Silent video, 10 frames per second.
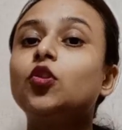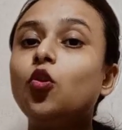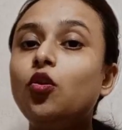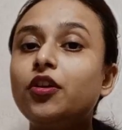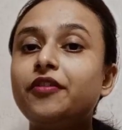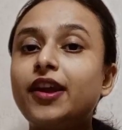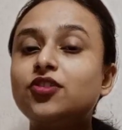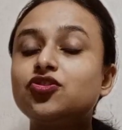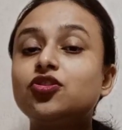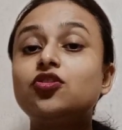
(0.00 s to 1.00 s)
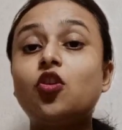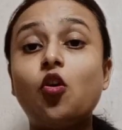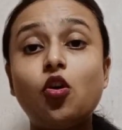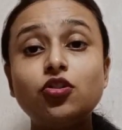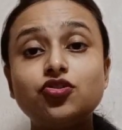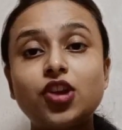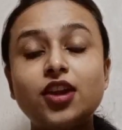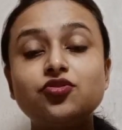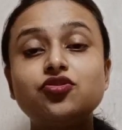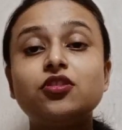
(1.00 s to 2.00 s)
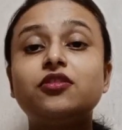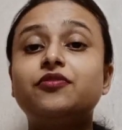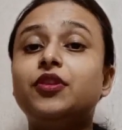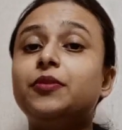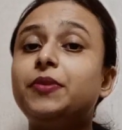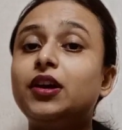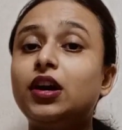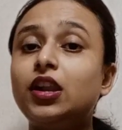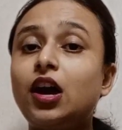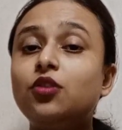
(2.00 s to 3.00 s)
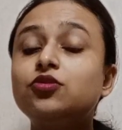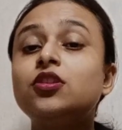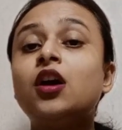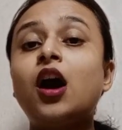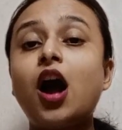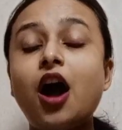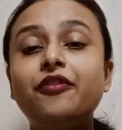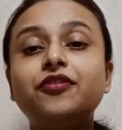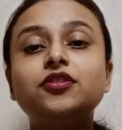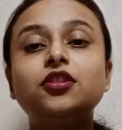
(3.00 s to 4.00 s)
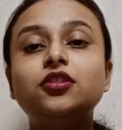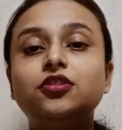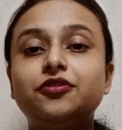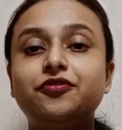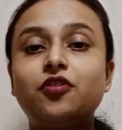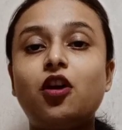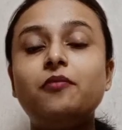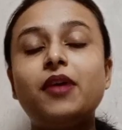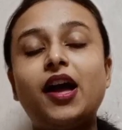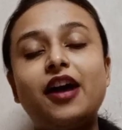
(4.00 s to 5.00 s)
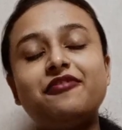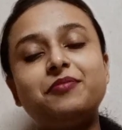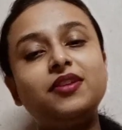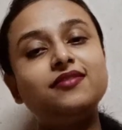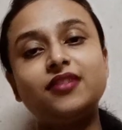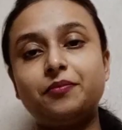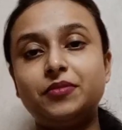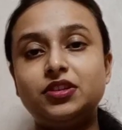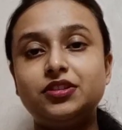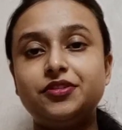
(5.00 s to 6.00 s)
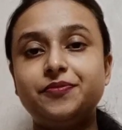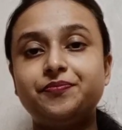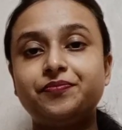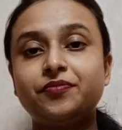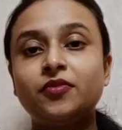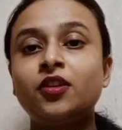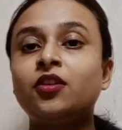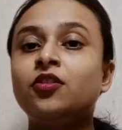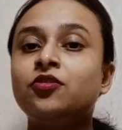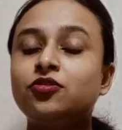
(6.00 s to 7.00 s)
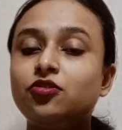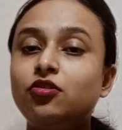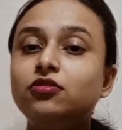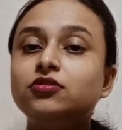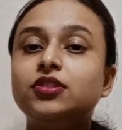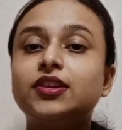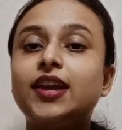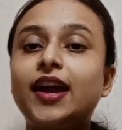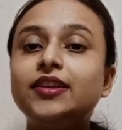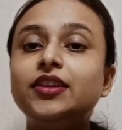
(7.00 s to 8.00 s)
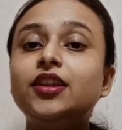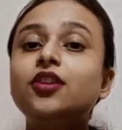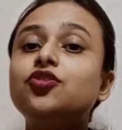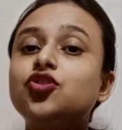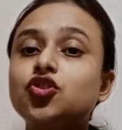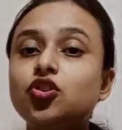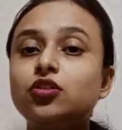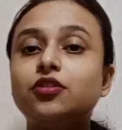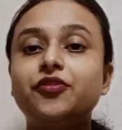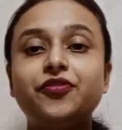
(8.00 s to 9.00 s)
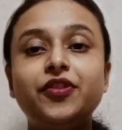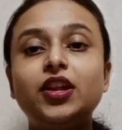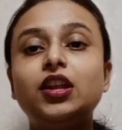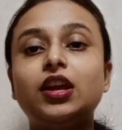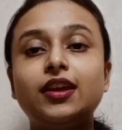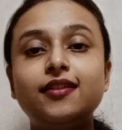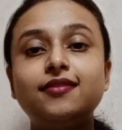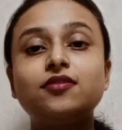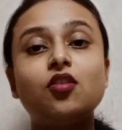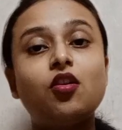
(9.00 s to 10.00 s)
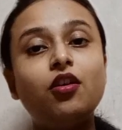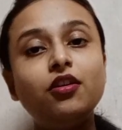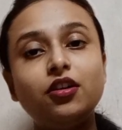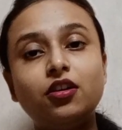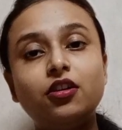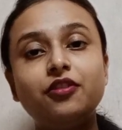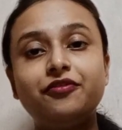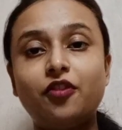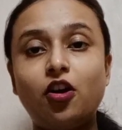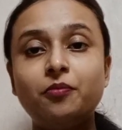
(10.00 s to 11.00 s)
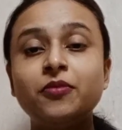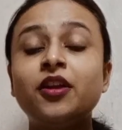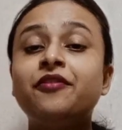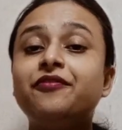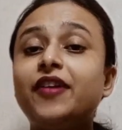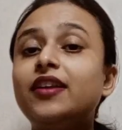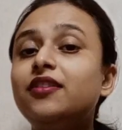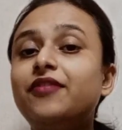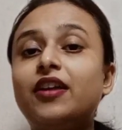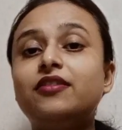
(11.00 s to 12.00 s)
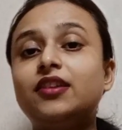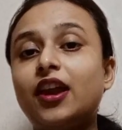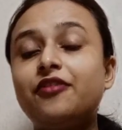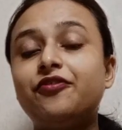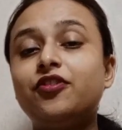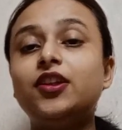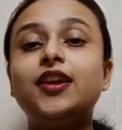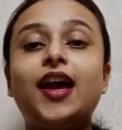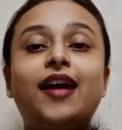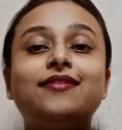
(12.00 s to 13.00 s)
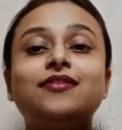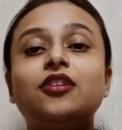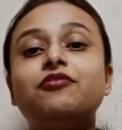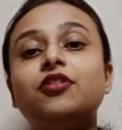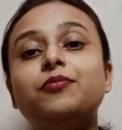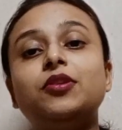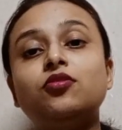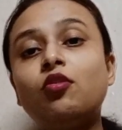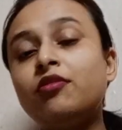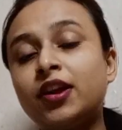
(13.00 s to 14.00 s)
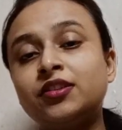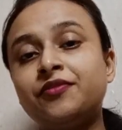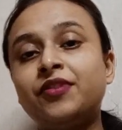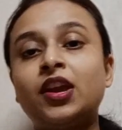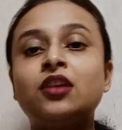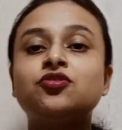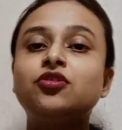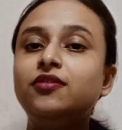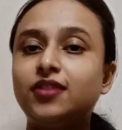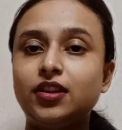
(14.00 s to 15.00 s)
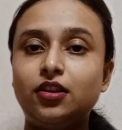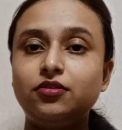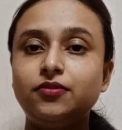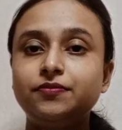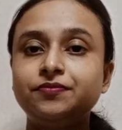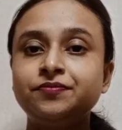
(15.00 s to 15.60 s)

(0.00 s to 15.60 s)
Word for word: No correction or changes will be allowed after the form have been submitted. So the candidate should fill his or her form very very carefully as there will be no rectifications allowed.